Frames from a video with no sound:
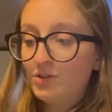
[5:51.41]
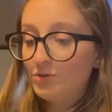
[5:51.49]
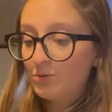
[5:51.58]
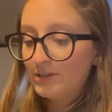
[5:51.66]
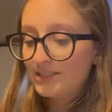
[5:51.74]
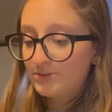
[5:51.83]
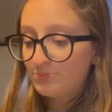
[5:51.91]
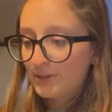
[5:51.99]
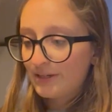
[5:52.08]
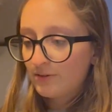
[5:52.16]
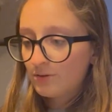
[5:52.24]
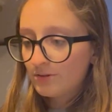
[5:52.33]
You want
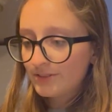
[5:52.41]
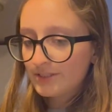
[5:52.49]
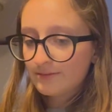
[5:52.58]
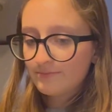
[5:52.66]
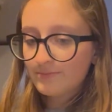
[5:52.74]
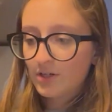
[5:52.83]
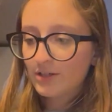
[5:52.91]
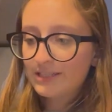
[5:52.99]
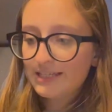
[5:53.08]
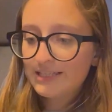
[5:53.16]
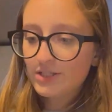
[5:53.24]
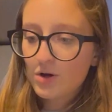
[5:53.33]
sprinkles? Aren't
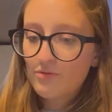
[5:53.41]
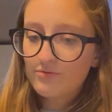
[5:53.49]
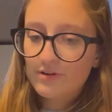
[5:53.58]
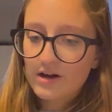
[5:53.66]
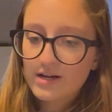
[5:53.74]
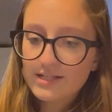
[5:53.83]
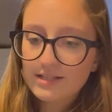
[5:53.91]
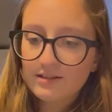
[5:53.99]
they so fun?